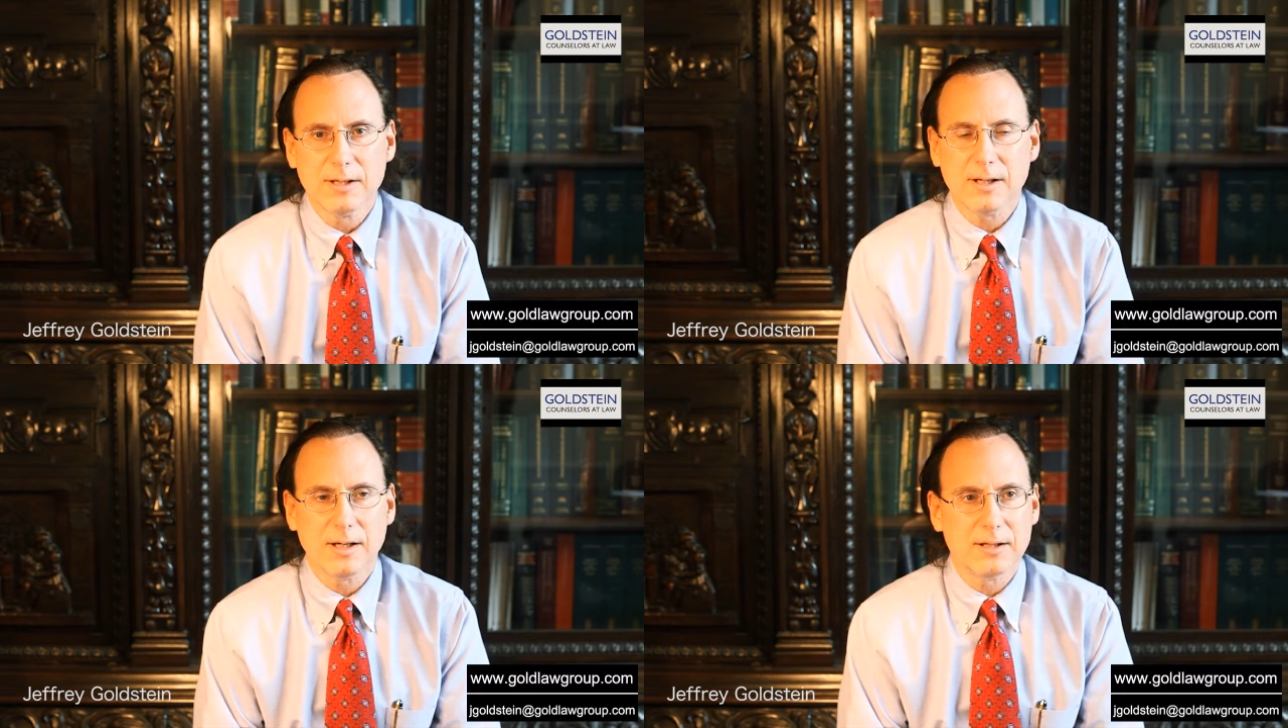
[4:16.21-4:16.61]

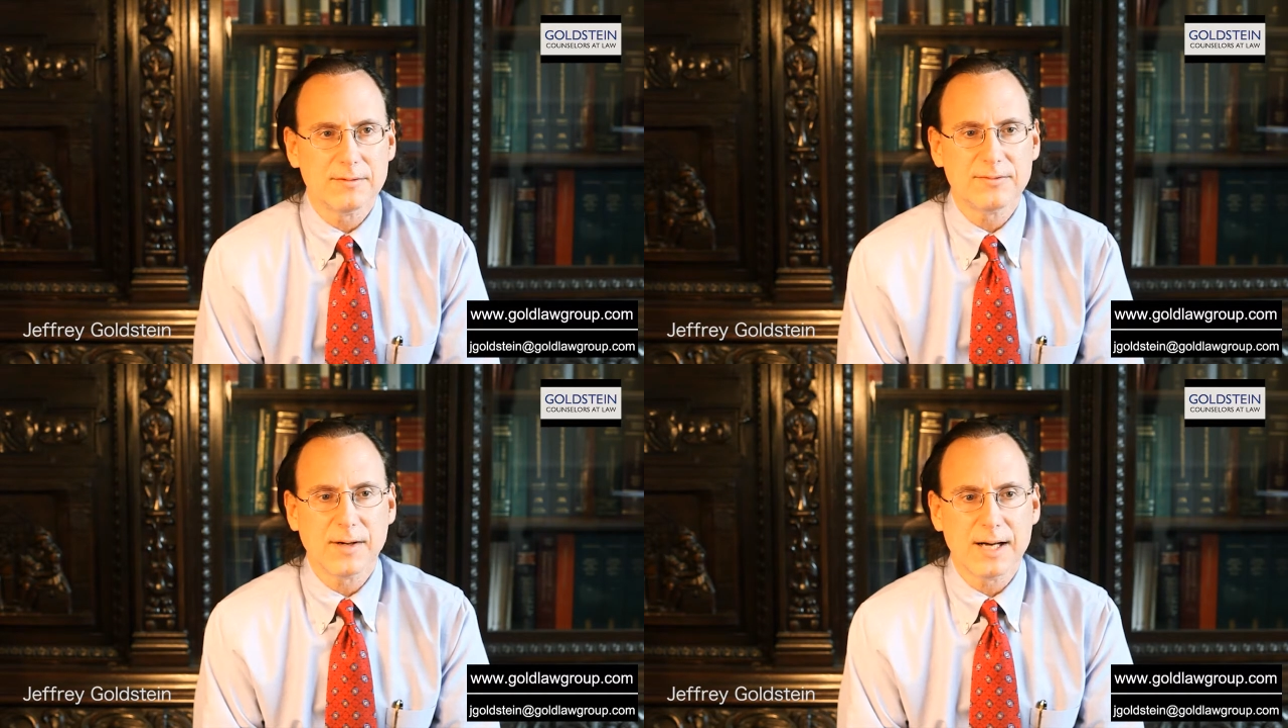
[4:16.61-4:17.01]

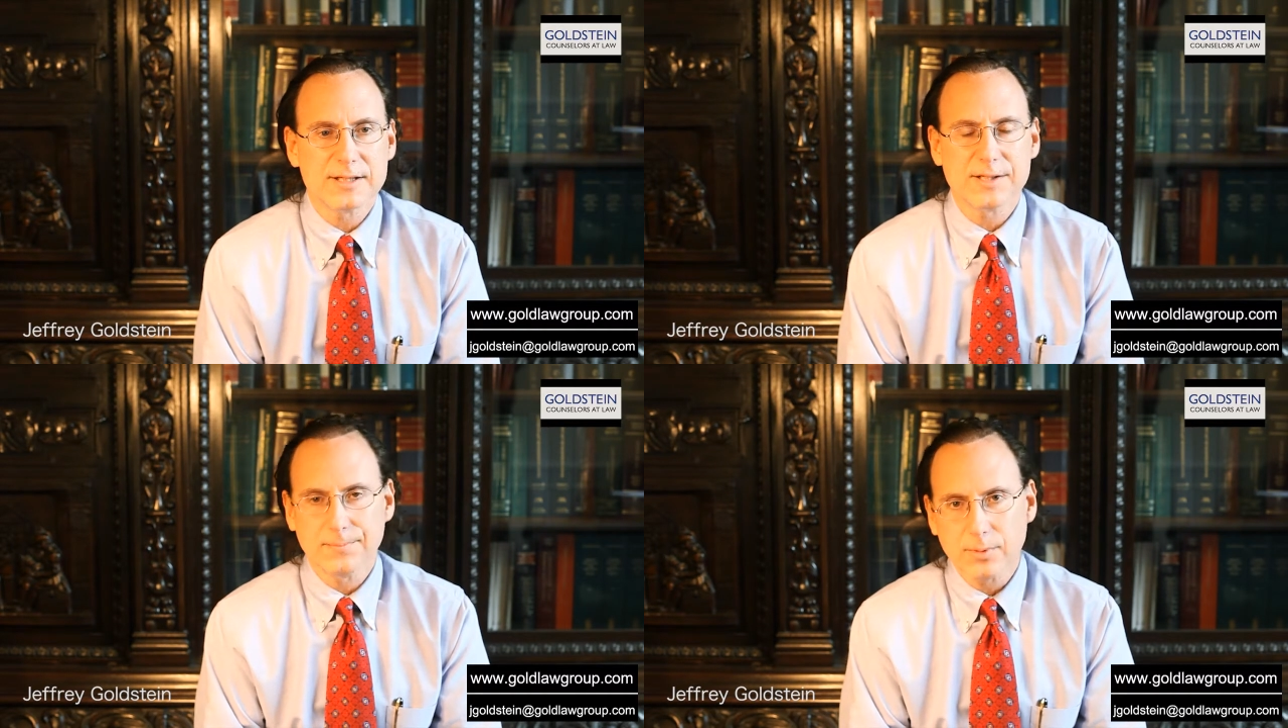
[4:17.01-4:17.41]
of
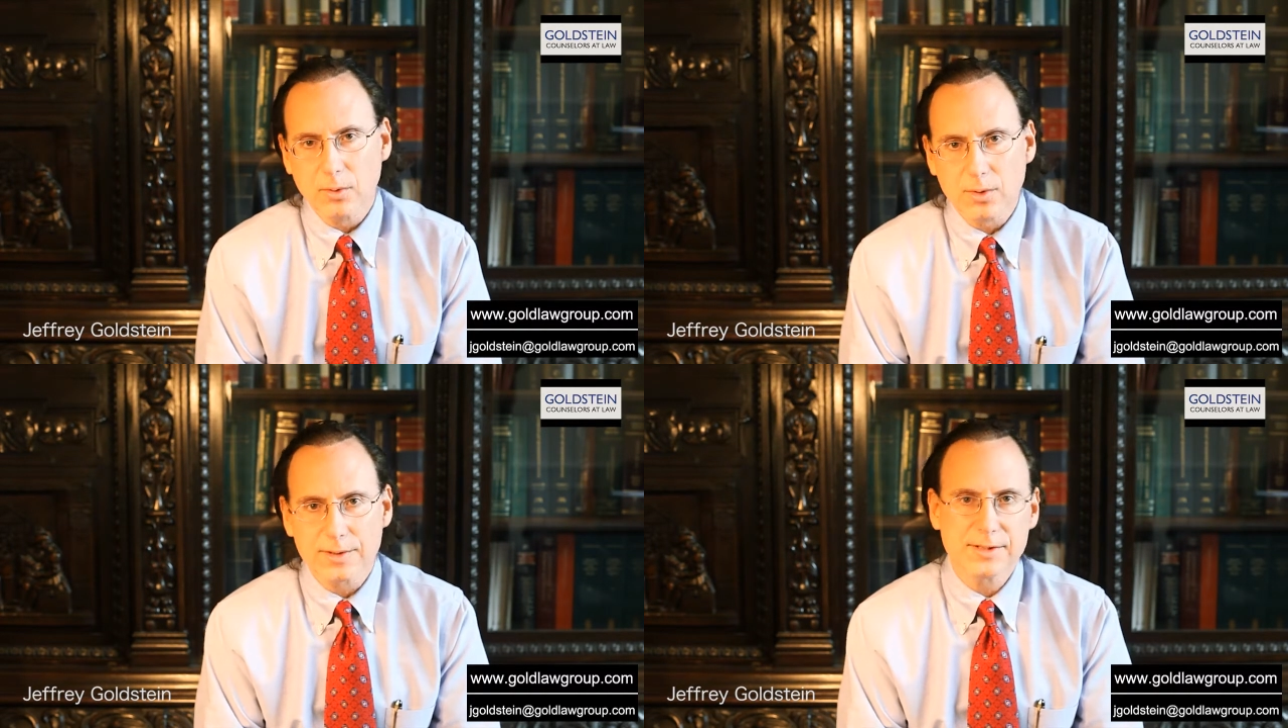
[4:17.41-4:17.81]

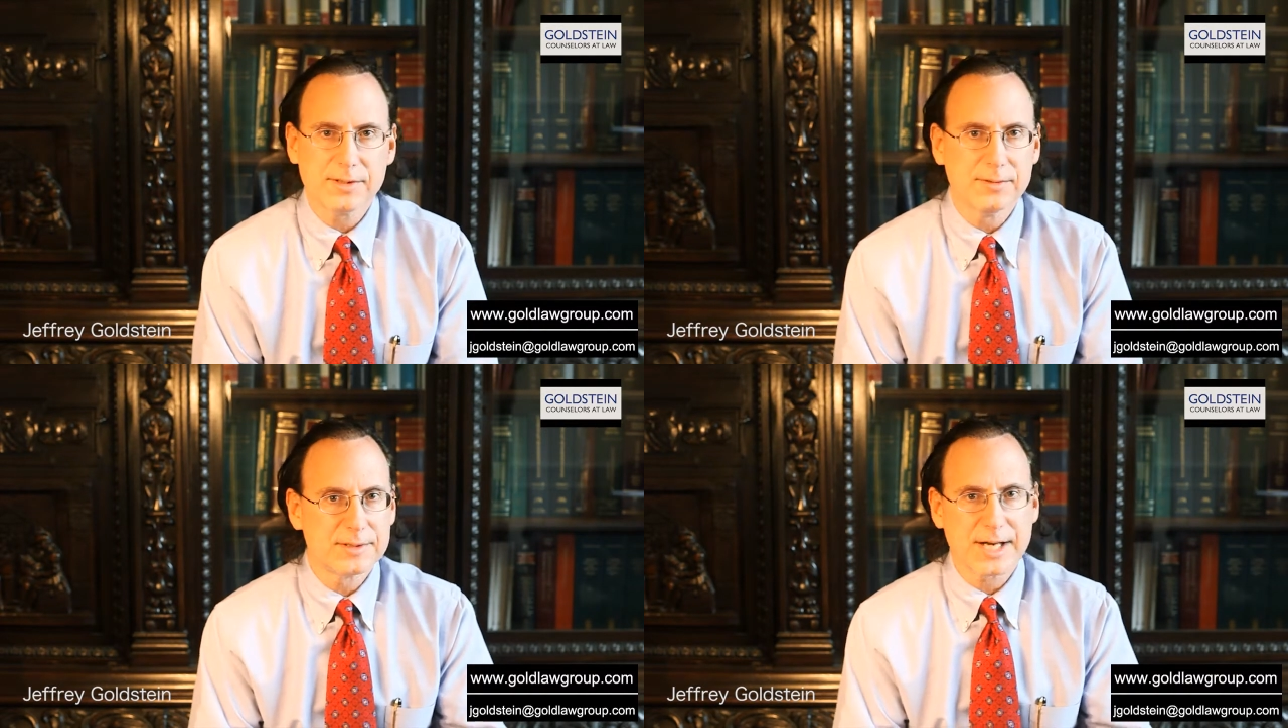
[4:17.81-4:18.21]
support
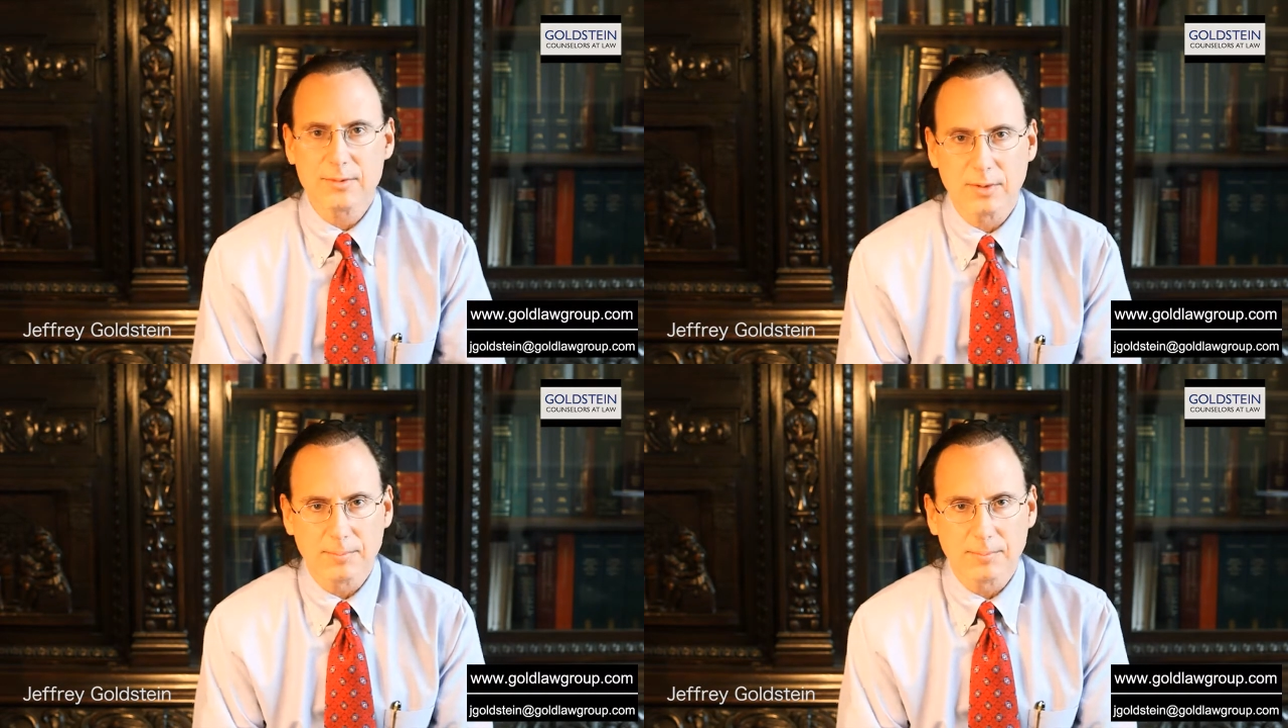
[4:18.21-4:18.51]
to general